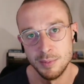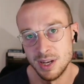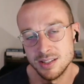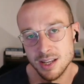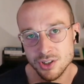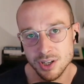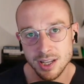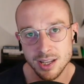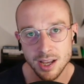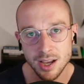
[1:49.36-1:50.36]

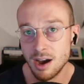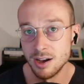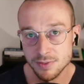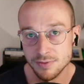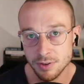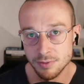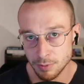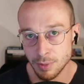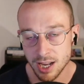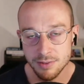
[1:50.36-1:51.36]
essentially asked for
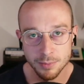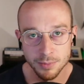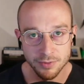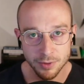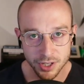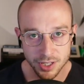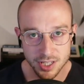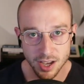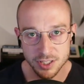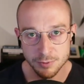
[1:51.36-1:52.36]
money from the
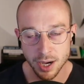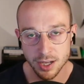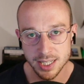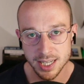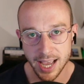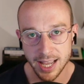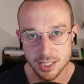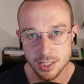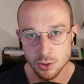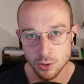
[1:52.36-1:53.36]
Conservative Party
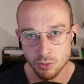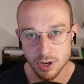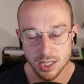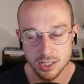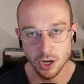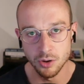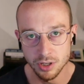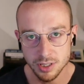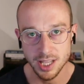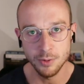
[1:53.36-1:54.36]
and Tory
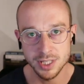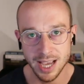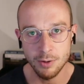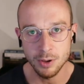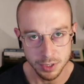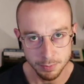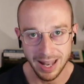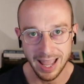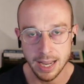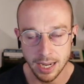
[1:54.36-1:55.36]
donors. That was how he was
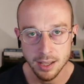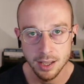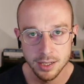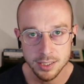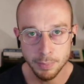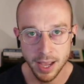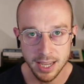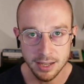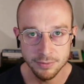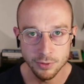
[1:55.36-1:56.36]
planning to
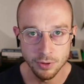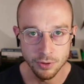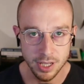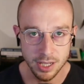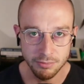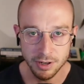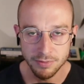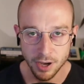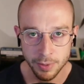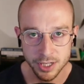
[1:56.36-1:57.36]
pay for the
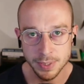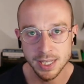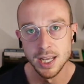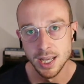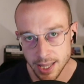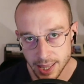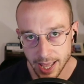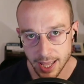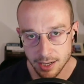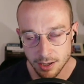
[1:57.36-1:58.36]
refurbishment.
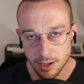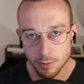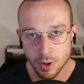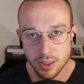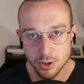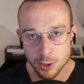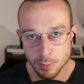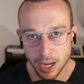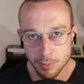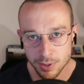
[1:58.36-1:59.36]
Then, when the
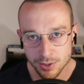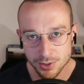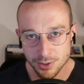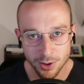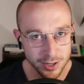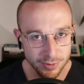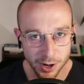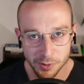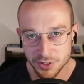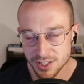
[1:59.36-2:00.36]
newspapers got
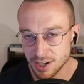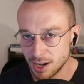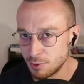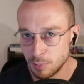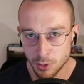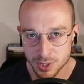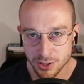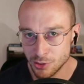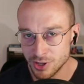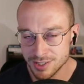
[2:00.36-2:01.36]
involved and started
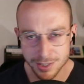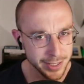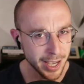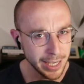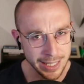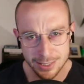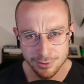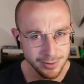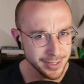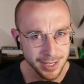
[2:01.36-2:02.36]
reporting on this and saying, this
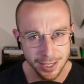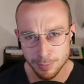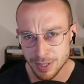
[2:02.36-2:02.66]
all looks a little